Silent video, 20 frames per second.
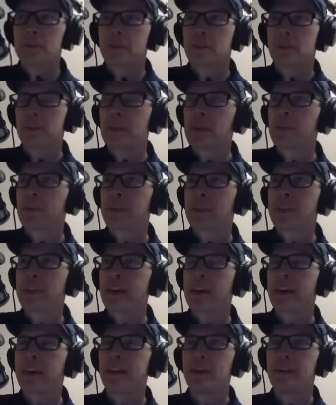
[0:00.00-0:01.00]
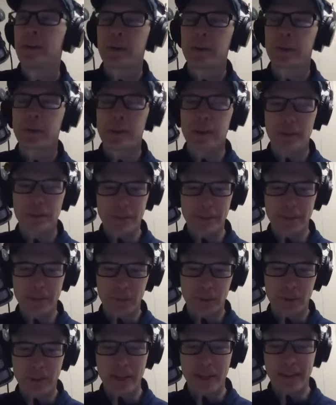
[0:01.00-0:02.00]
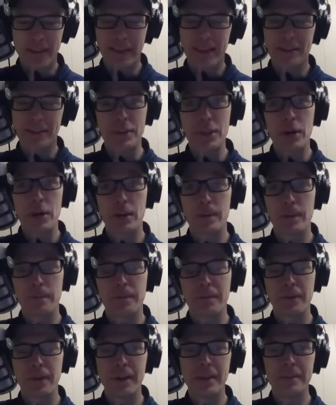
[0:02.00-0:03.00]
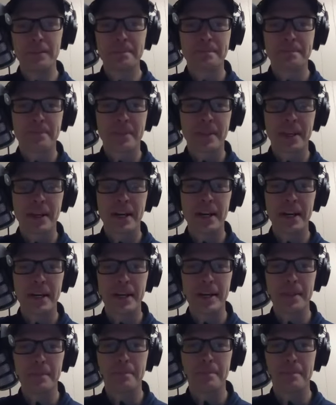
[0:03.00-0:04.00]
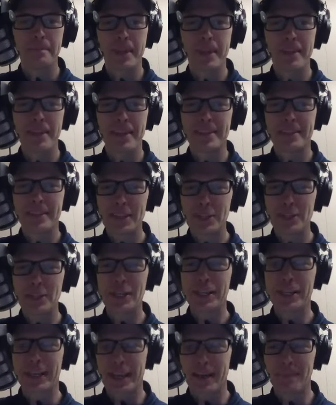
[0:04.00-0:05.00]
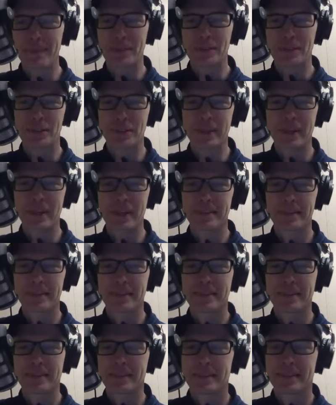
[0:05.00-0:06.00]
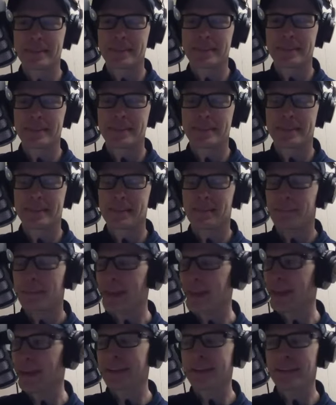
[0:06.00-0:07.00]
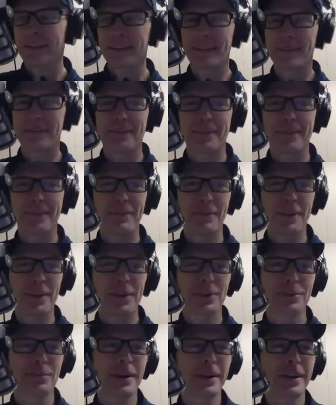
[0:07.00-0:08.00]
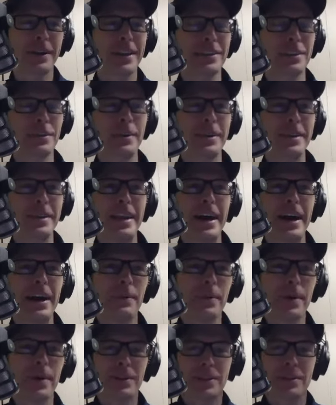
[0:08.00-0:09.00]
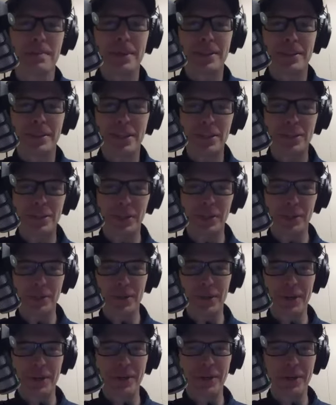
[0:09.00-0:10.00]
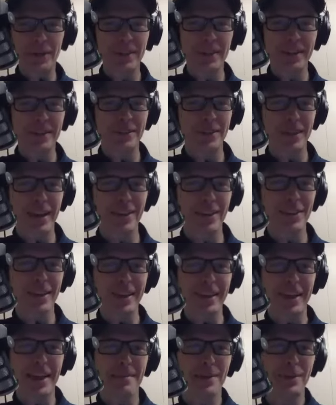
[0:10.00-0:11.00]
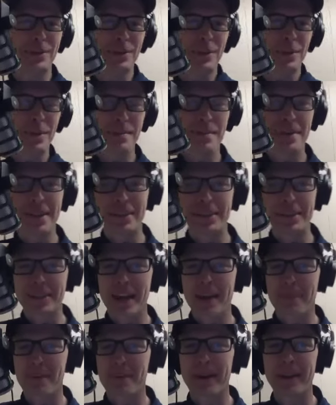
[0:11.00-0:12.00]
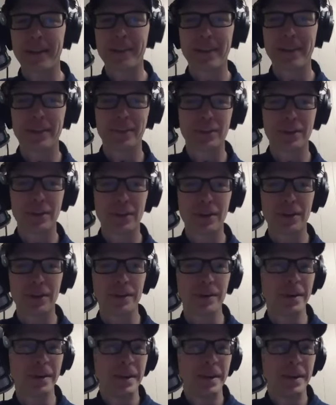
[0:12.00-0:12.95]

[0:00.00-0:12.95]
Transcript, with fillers: along with that, knowing what you're dealing with on, I guess, the home front, um, and then teaching chemistry. Man, if, if there was one class I would not want to be teaching during all this, I think chemistry would be at the top of my list. So